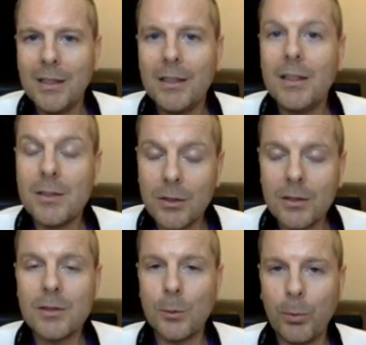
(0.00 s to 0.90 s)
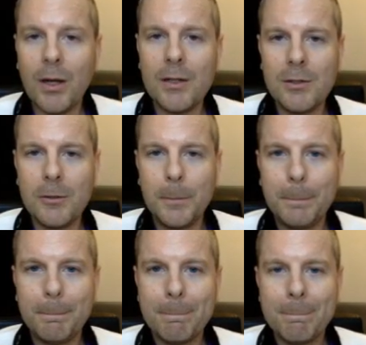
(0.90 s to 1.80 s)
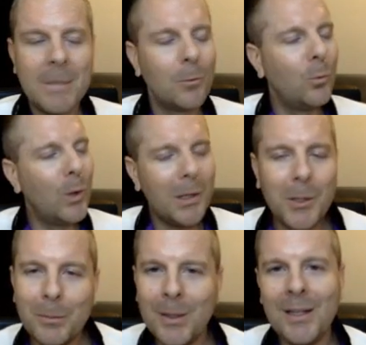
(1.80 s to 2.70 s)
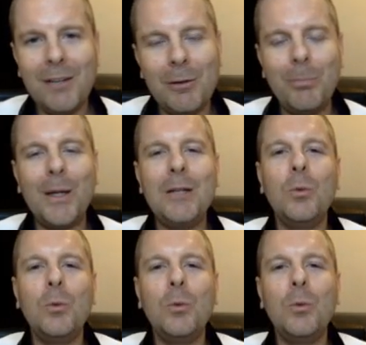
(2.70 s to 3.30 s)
is going to surprise you. Welcome in, everybody.